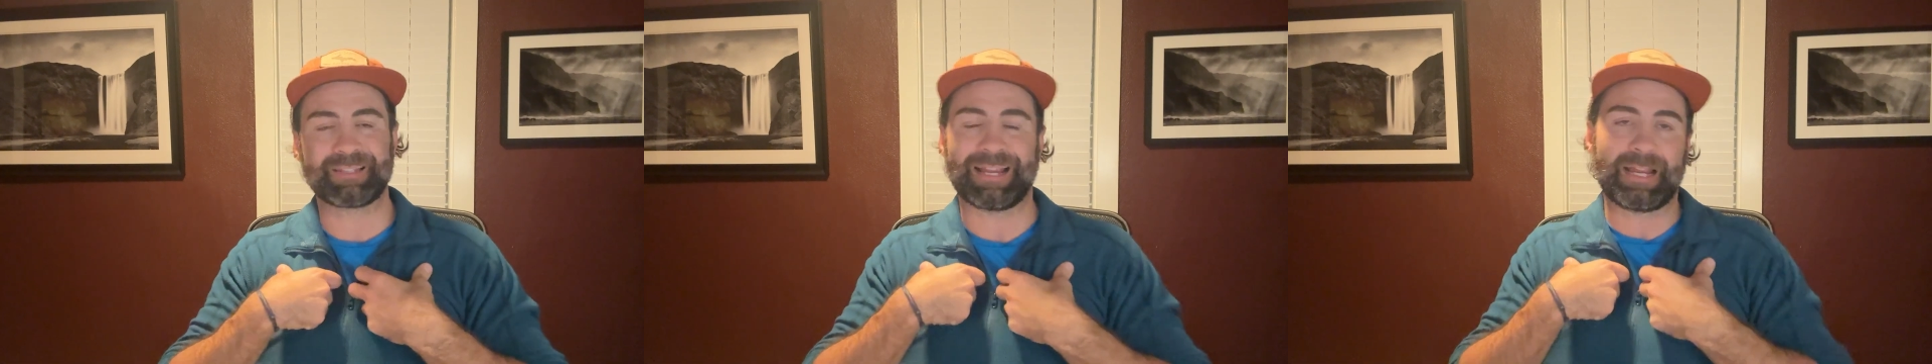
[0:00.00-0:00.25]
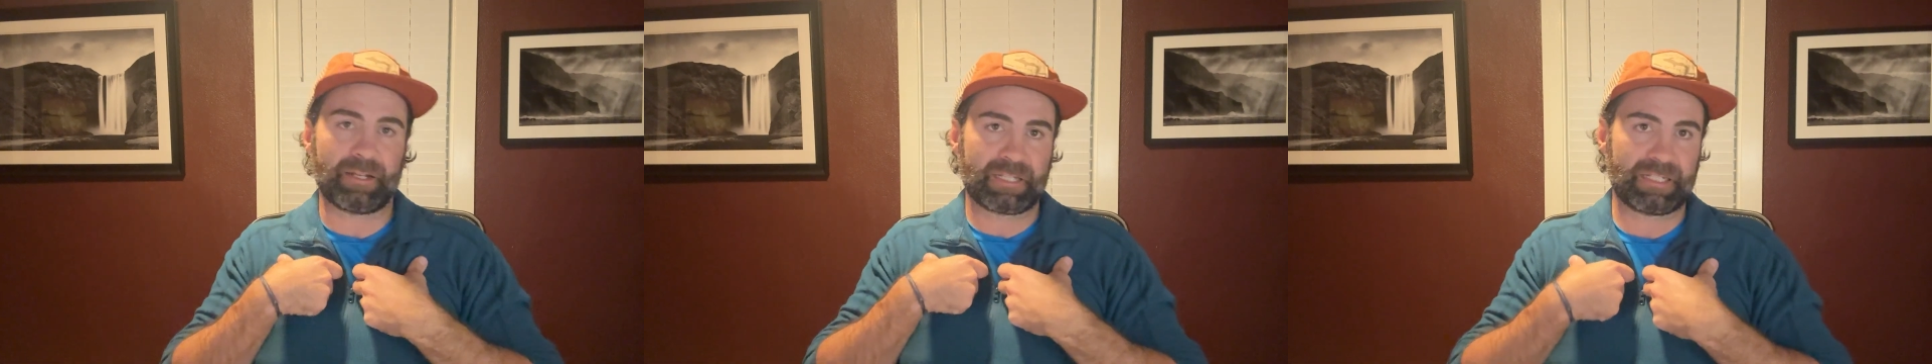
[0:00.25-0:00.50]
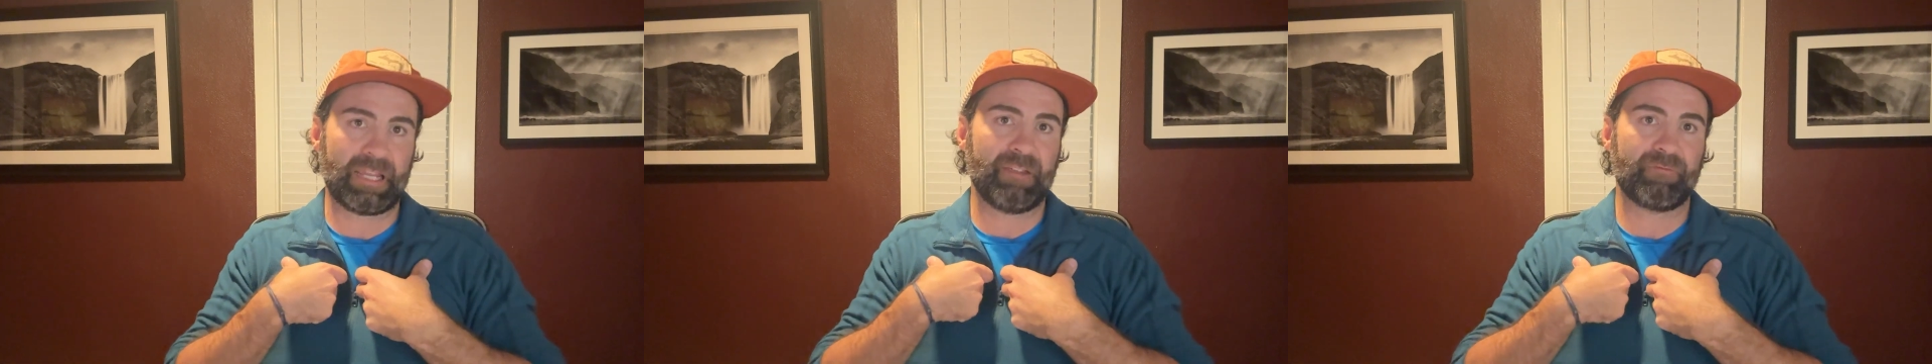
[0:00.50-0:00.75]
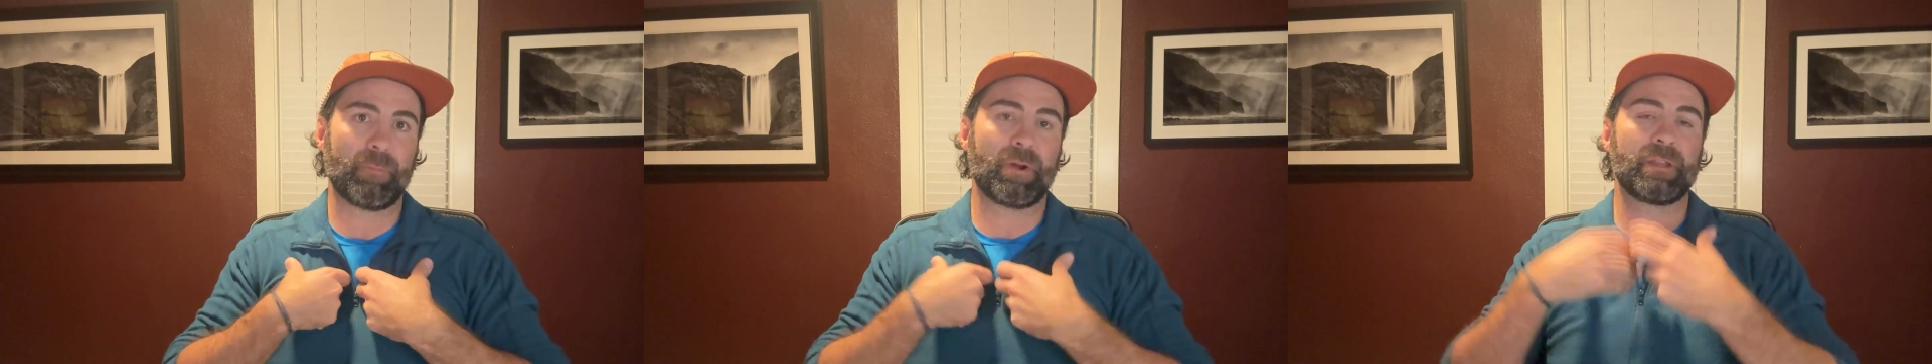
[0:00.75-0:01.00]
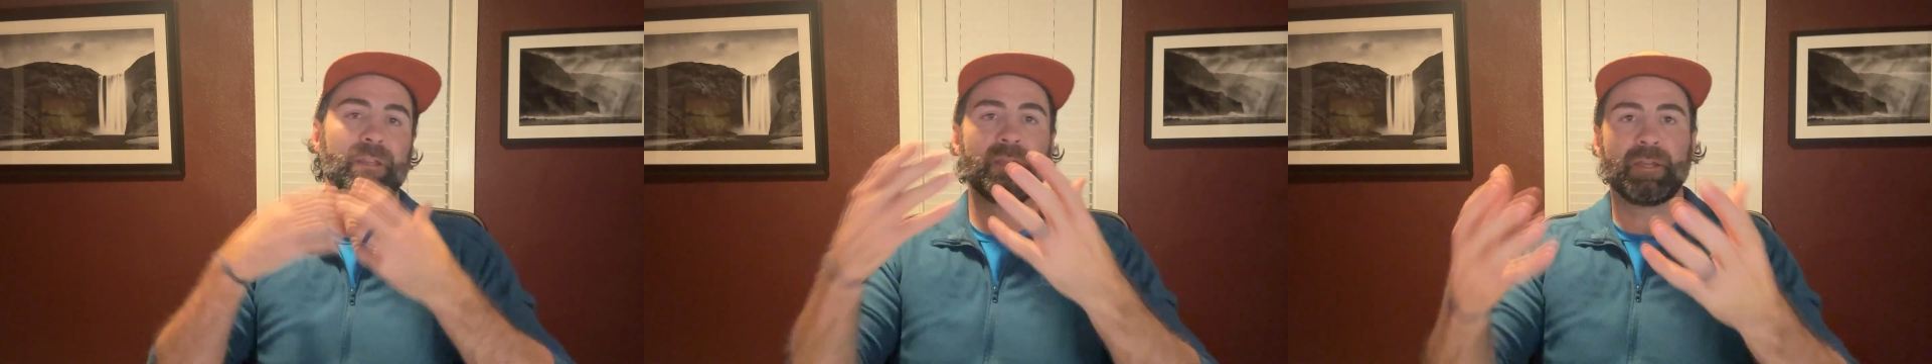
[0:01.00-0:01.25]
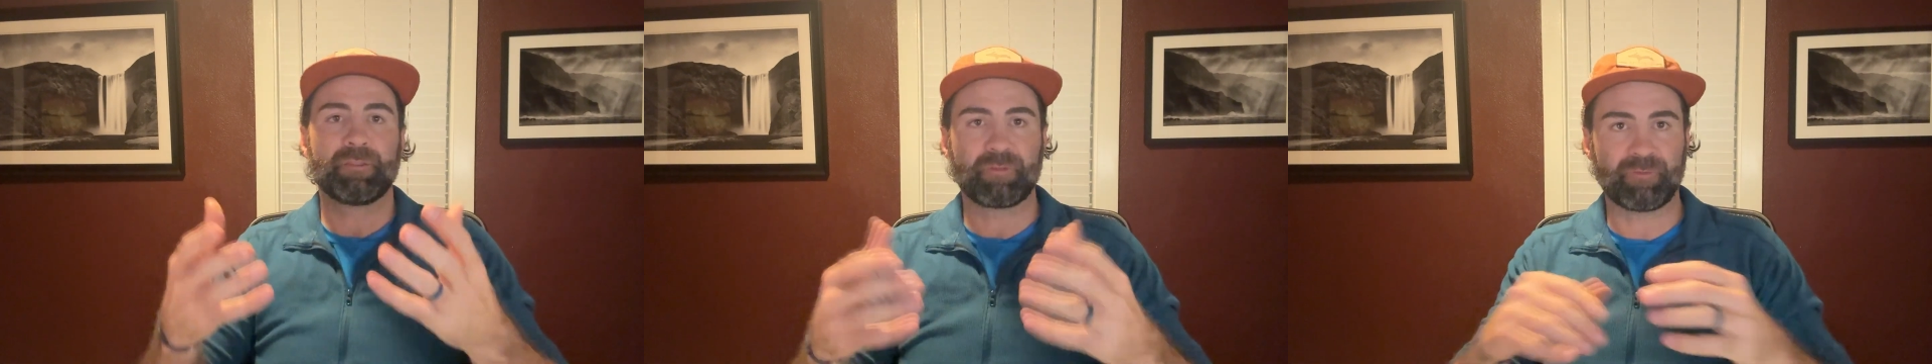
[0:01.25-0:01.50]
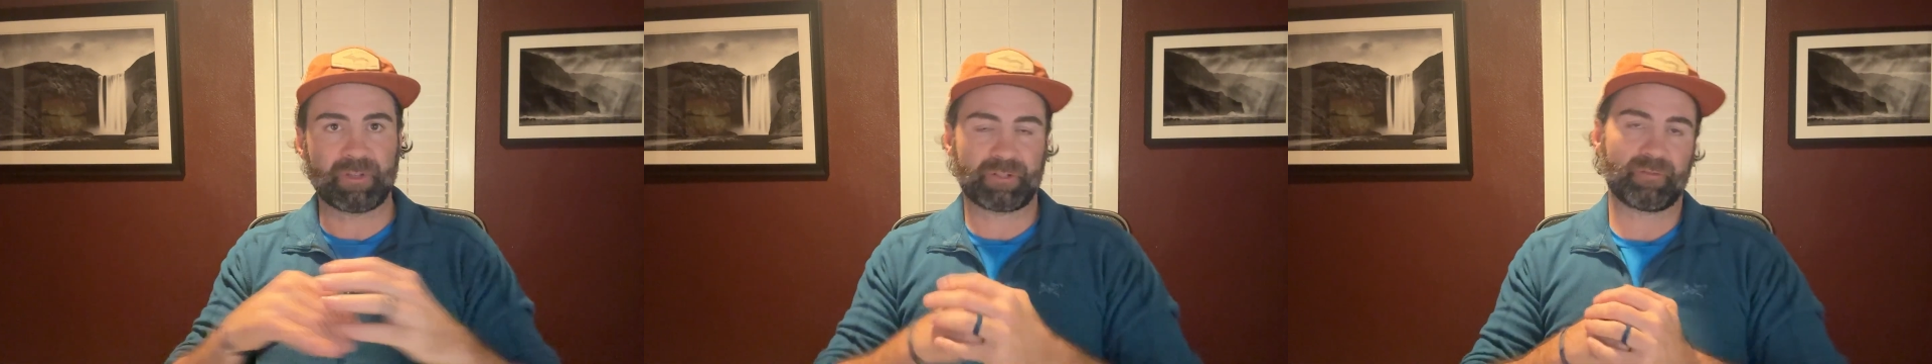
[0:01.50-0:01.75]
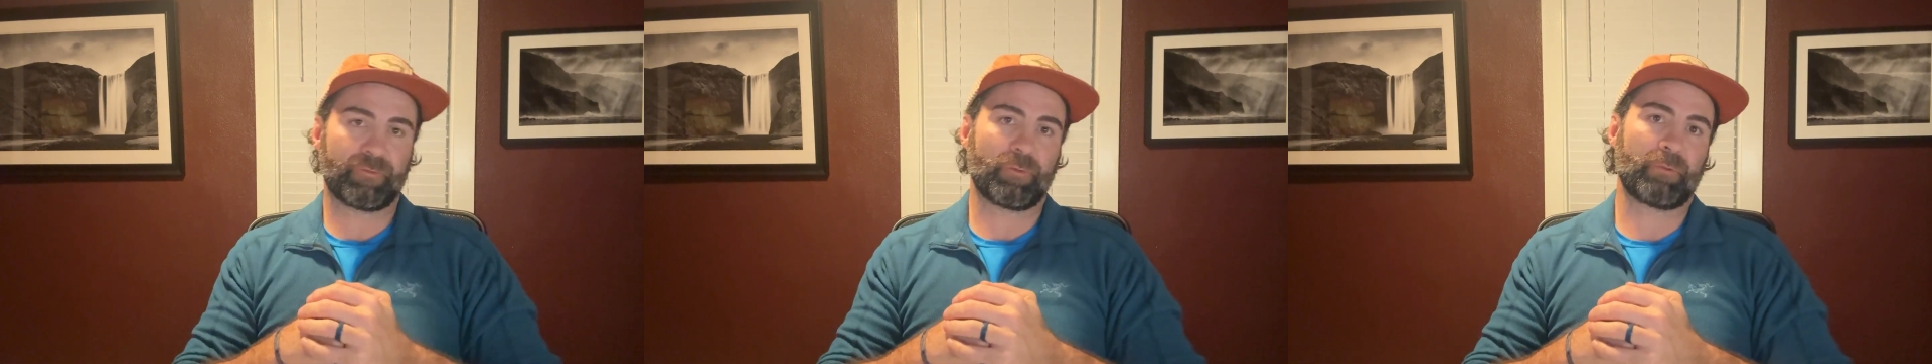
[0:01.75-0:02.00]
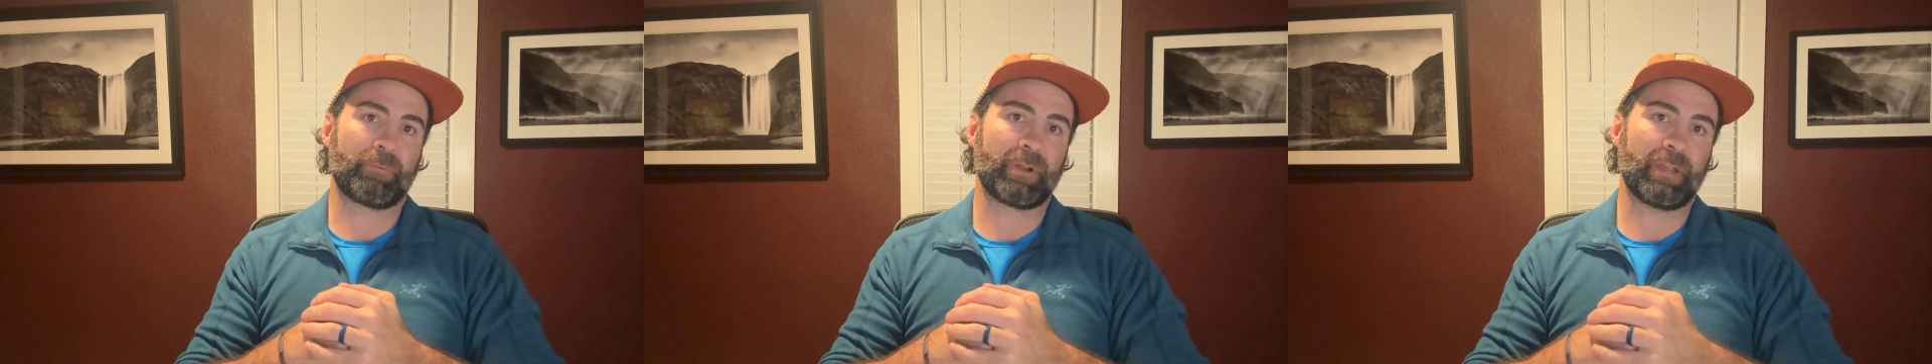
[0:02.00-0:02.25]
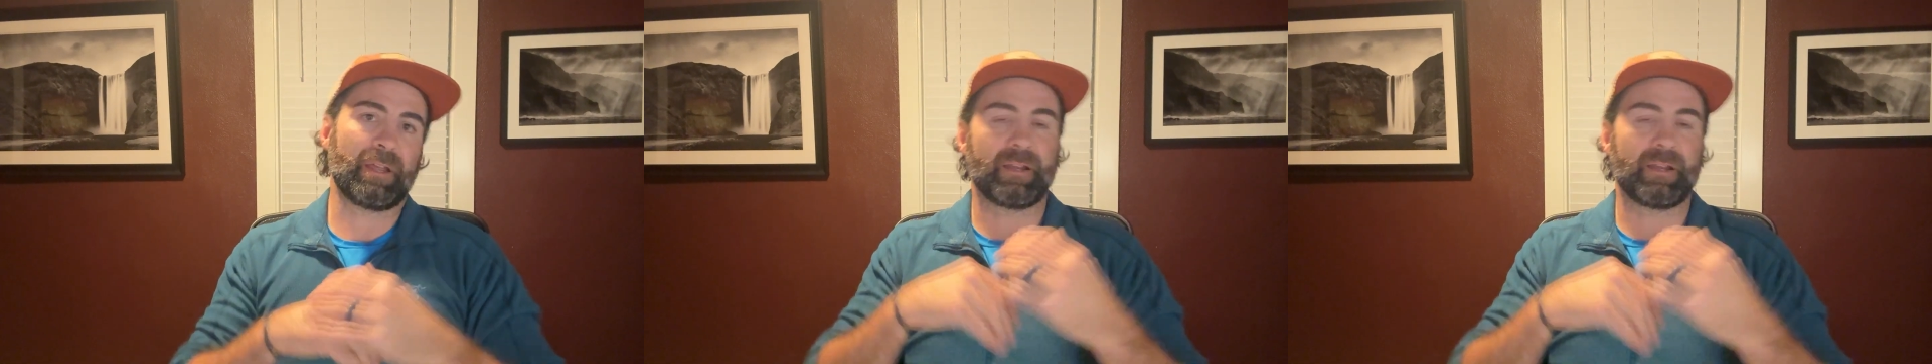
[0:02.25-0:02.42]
I got to save money to invest in a 401k.